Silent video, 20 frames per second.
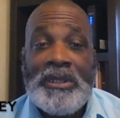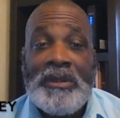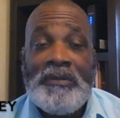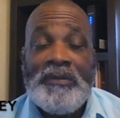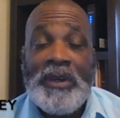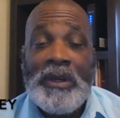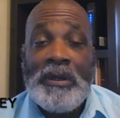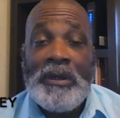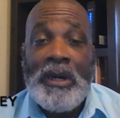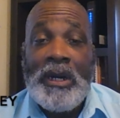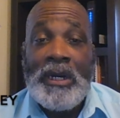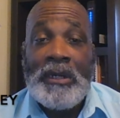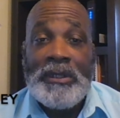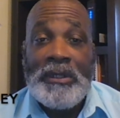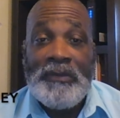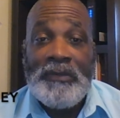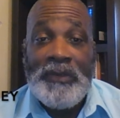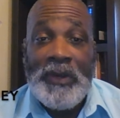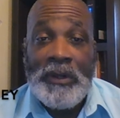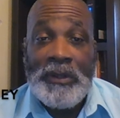a
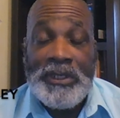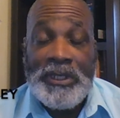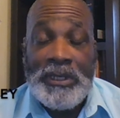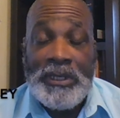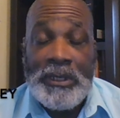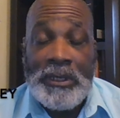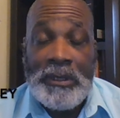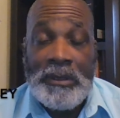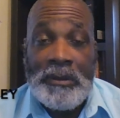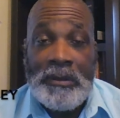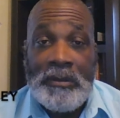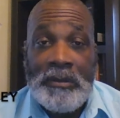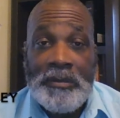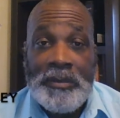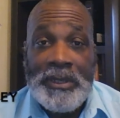devotional